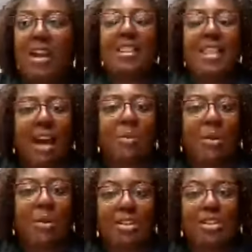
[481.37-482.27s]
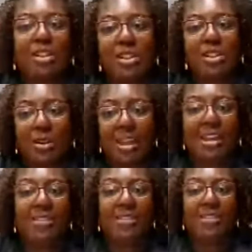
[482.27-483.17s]
That works to your
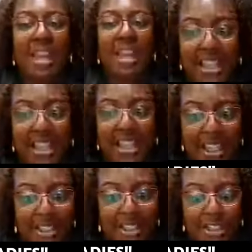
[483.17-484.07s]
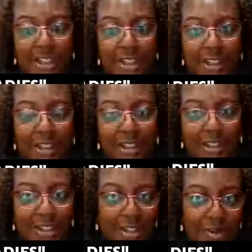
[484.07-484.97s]
advantage.
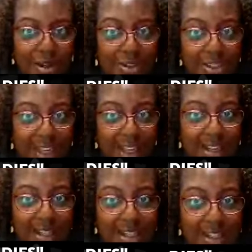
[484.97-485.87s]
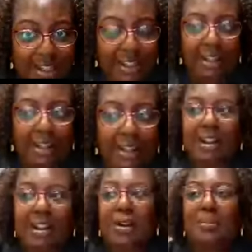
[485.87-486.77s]
Do you understand?
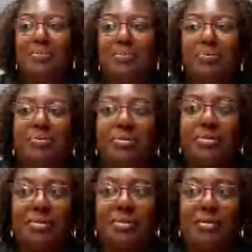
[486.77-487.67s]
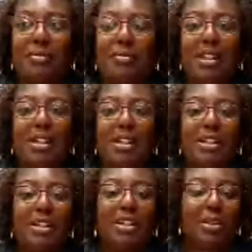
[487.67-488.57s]
I
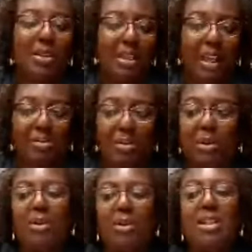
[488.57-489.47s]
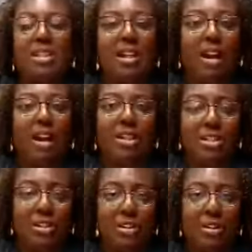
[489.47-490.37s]
remember going to
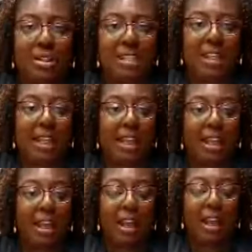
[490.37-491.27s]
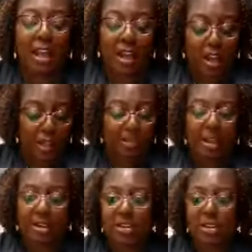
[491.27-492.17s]
auditions in New York City.
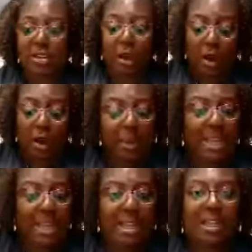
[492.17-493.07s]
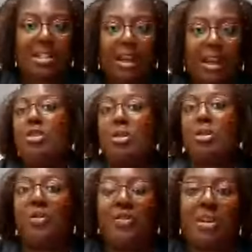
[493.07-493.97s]
There's always at least
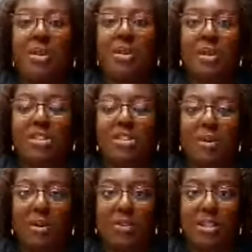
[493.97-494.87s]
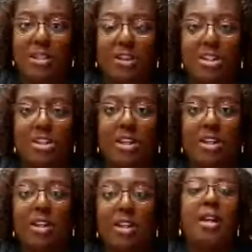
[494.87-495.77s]
150 women showing up for this audition.